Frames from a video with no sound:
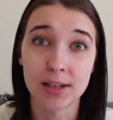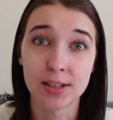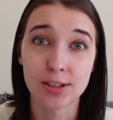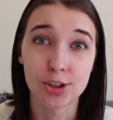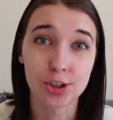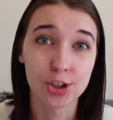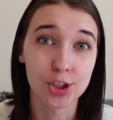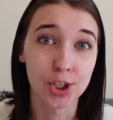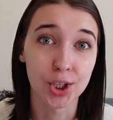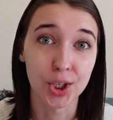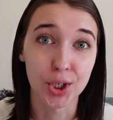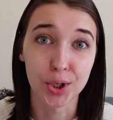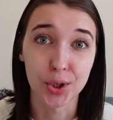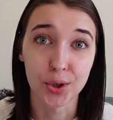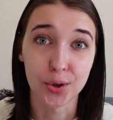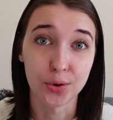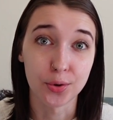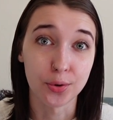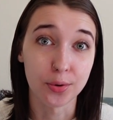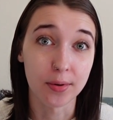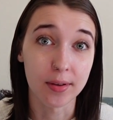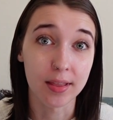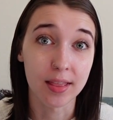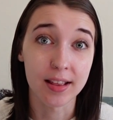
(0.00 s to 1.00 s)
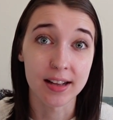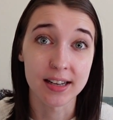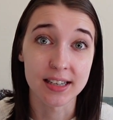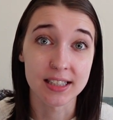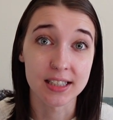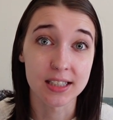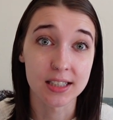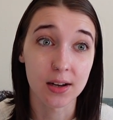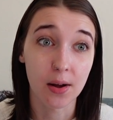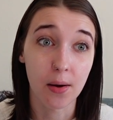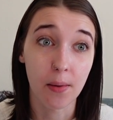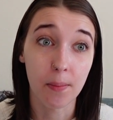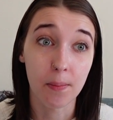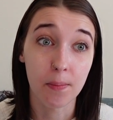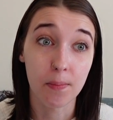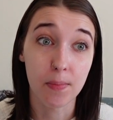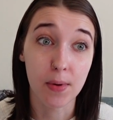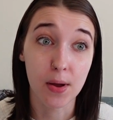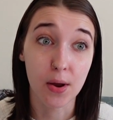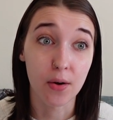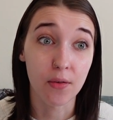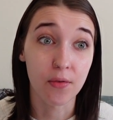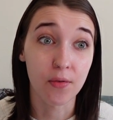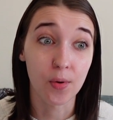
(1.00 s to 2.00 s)
to this
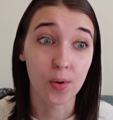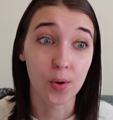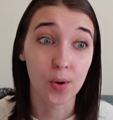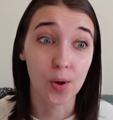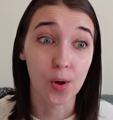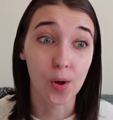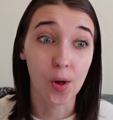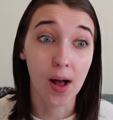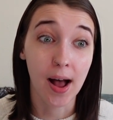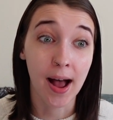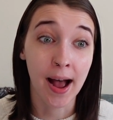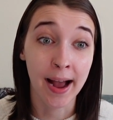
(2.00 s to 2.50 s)
beautiful,